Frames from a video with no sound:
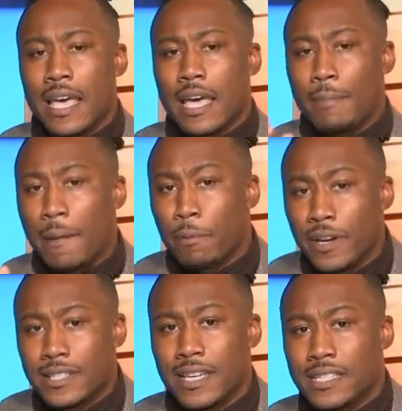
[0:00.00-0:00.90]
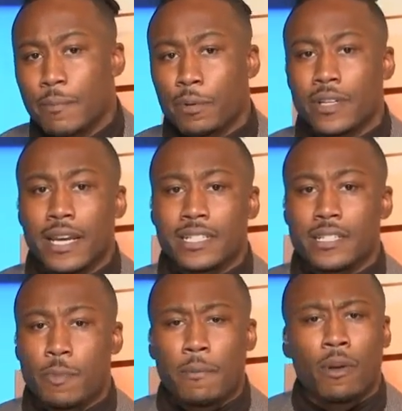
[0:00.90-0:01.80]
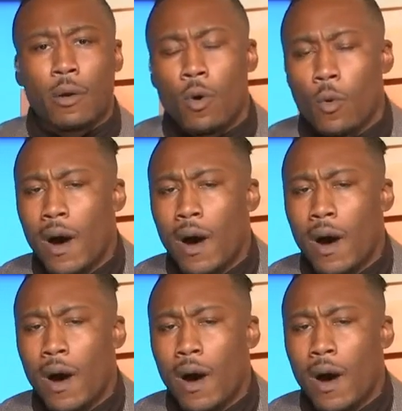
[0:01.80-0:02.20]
my preseason predictions, people are like, well,